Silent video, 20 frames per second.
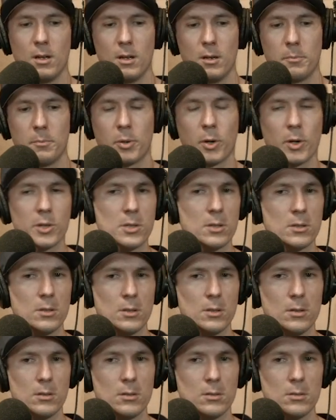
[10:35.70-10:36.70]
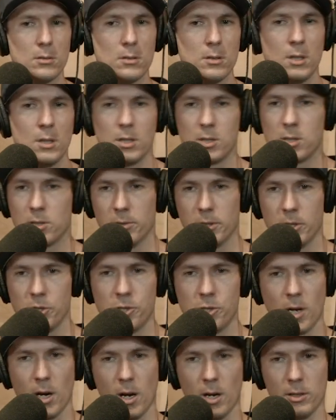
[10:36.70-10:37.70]
personal history
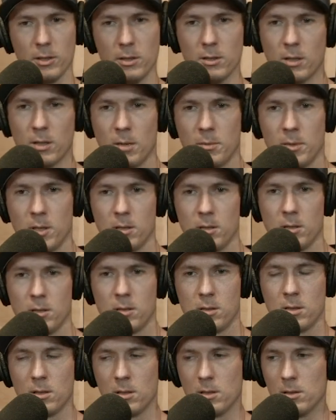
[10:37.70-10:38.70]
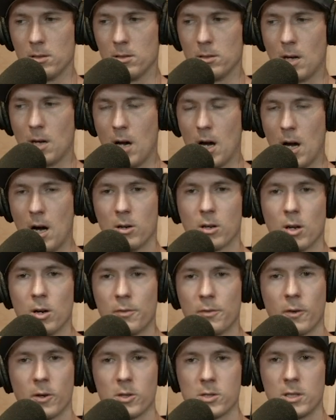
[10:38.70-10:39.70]
share. You know what I mean, dude? So I'll go
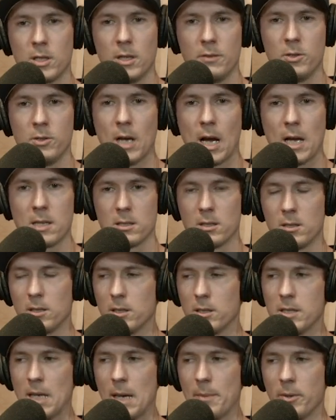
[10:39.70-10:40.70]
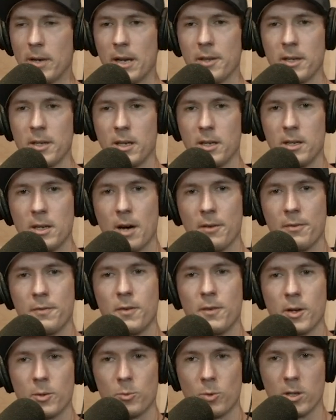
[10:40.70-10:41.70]
first to give you guys a little example. And I think a
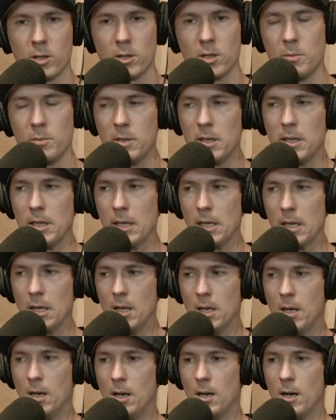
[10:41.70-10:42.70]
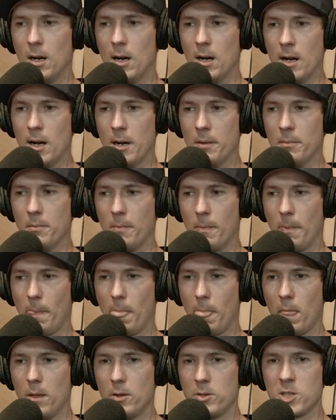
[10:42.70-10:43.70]
fun one could be um,
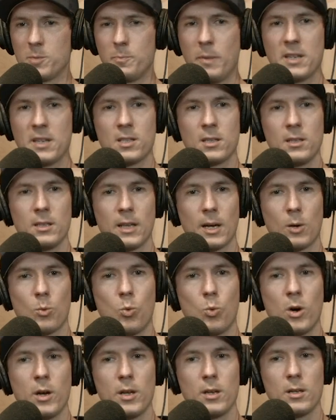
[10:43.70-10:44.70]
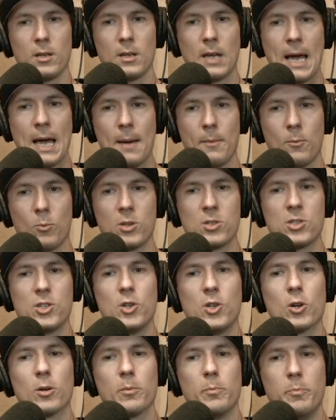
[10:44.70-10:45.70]
just basically like what ha- what's
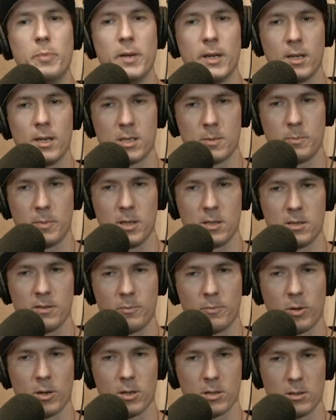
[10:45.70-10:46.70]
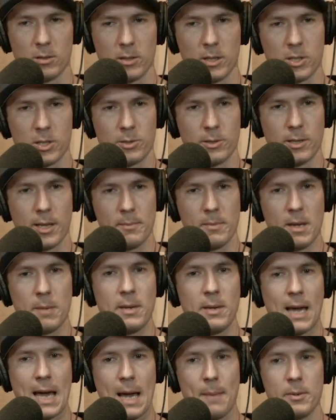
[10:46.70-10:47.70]
your biggest piece of personal history that
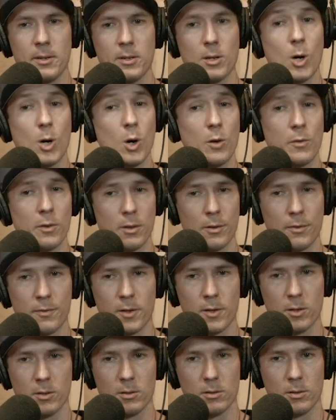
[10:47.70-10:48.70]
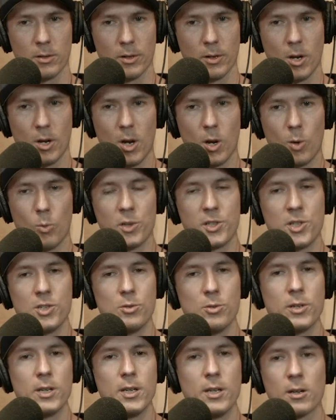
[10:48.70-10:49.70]
maybe happened over the phone or what did
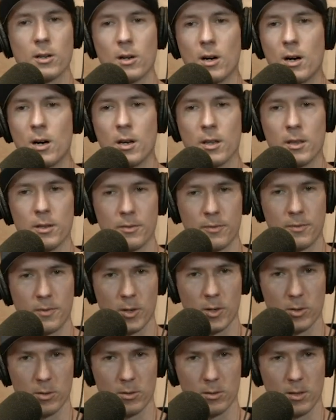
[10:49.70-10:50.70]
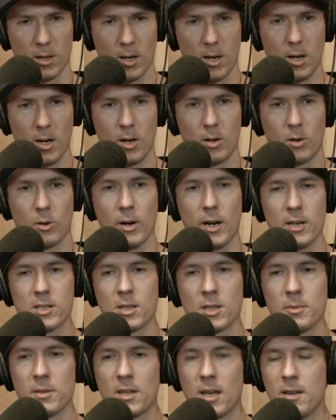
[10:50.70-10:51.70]
you hear on the Ooh. Hmm. phone or
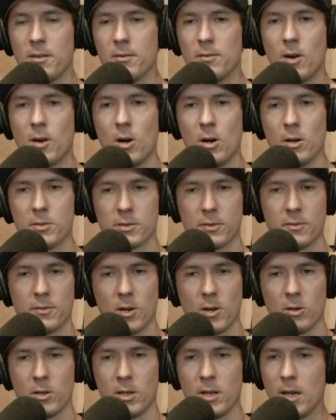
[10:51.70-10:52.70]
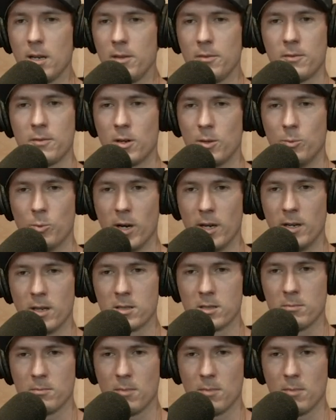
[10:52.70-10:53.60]
something that involves a phone in any fun way doesn't